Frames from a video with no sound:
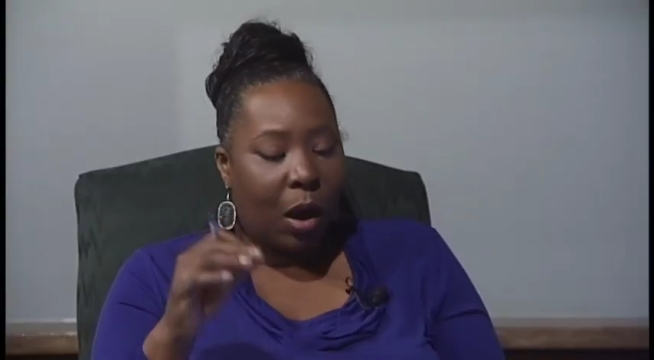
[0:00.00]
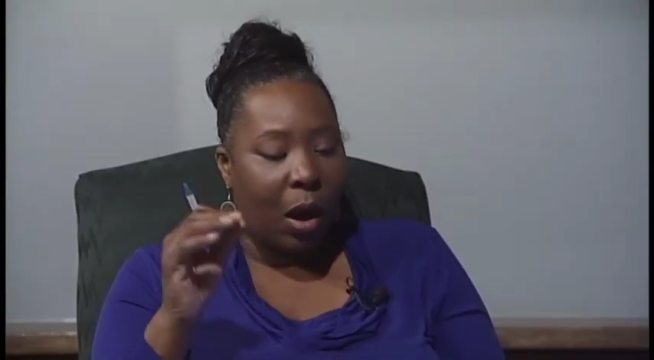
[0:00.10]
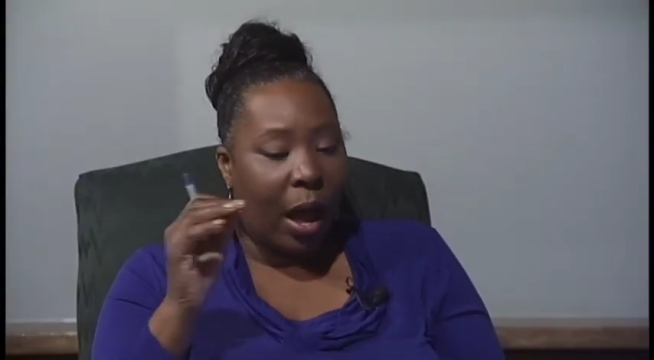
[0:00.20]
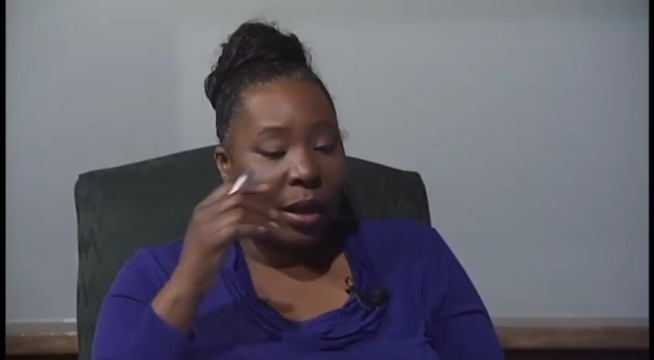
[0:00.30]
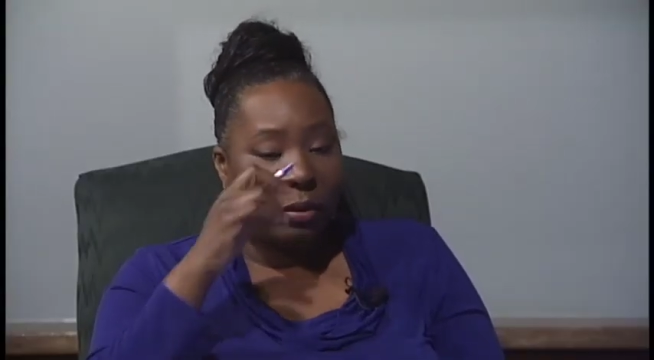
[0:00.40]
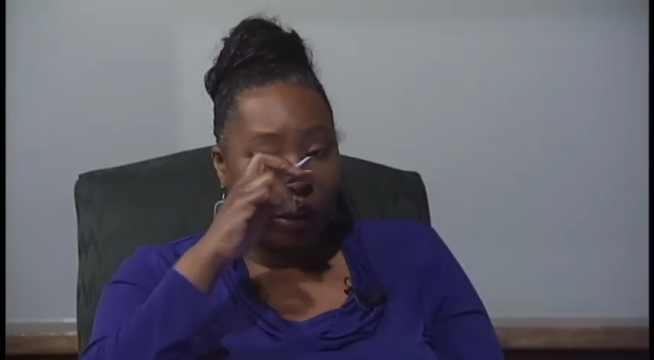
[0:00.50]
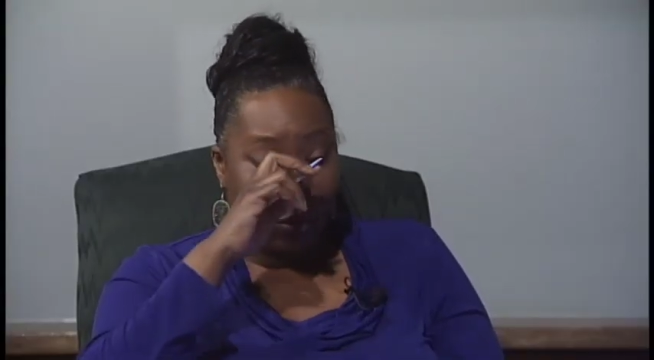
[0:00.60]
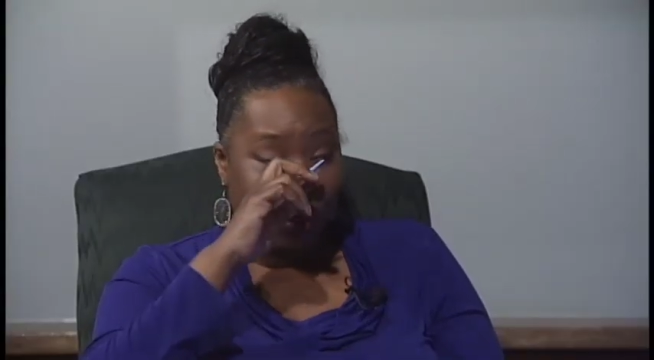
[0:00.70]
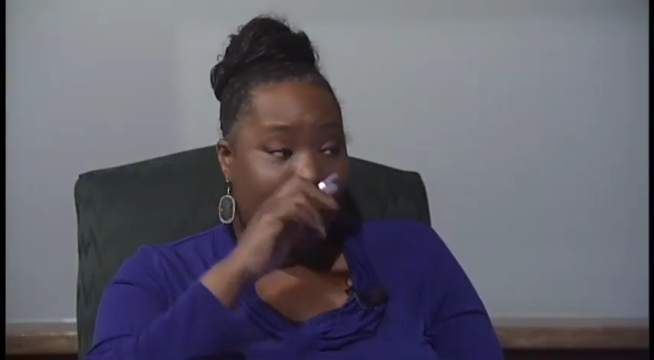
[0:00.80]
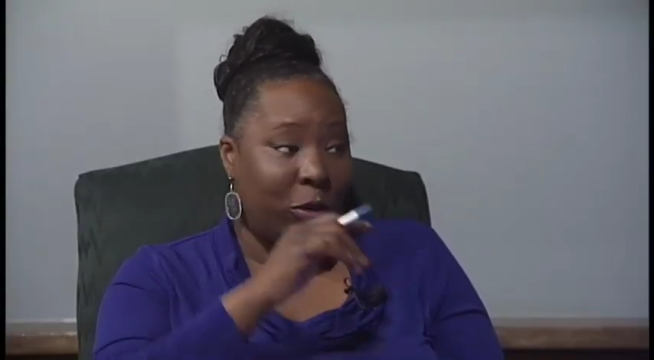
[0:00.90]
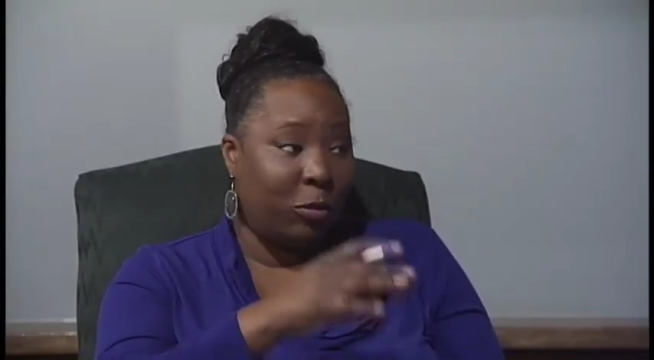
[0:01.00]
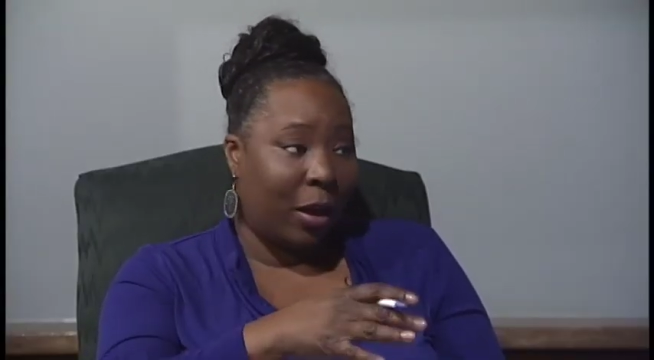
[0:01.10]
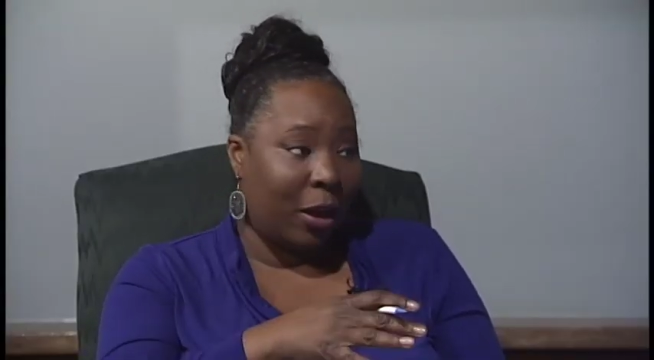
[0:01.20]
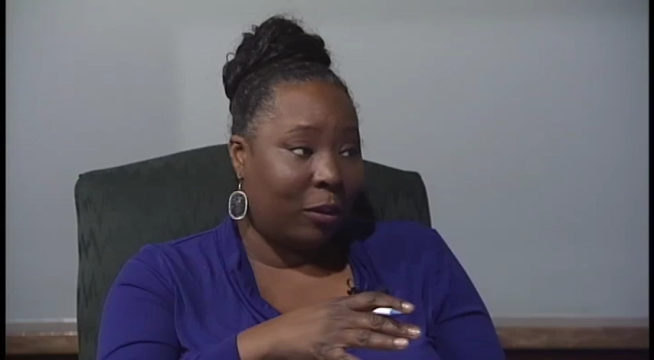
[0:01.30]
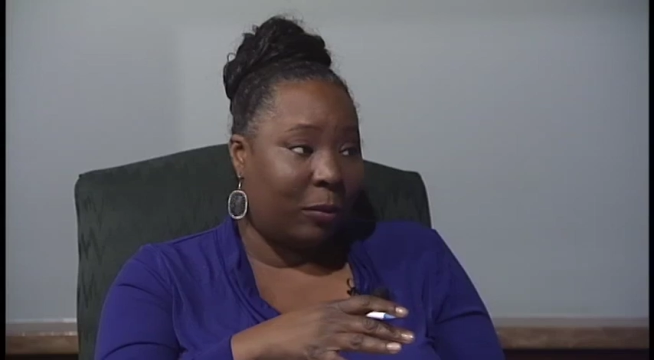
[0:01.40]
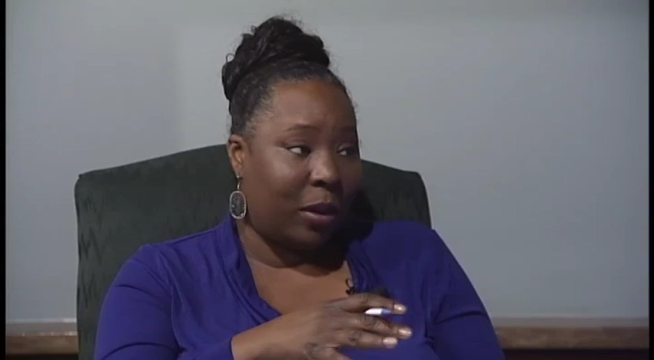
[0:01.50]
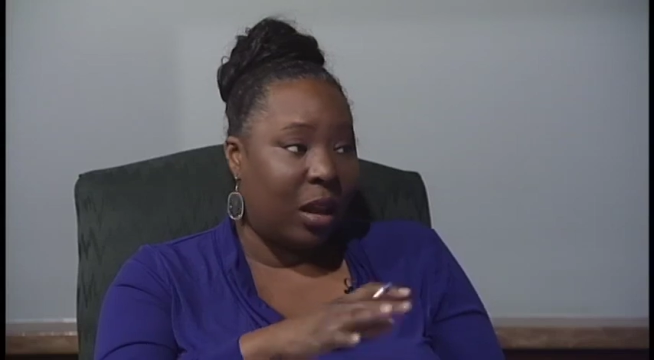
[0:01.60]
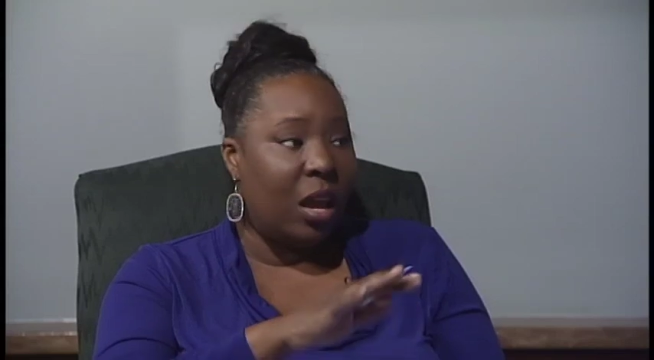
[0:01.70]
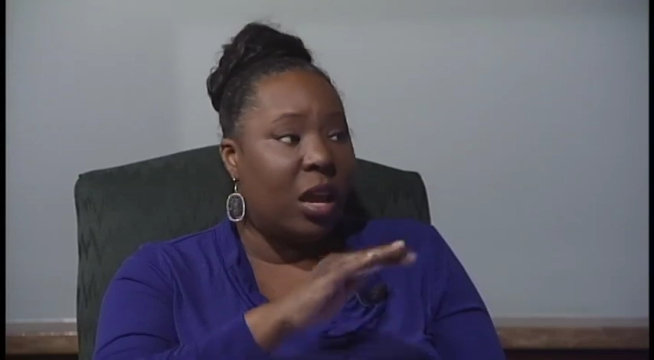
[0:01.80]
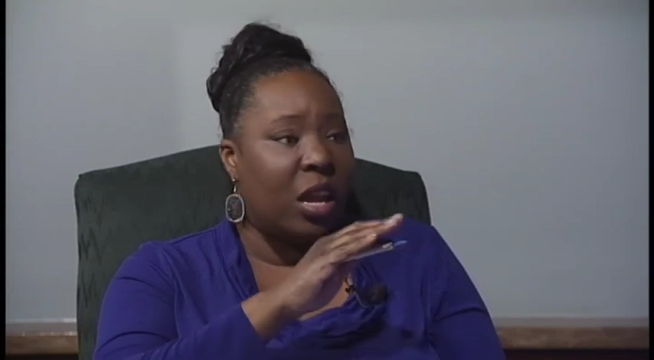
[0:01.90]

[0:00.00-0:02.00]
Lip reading: I can tell you, you mentioned my husband.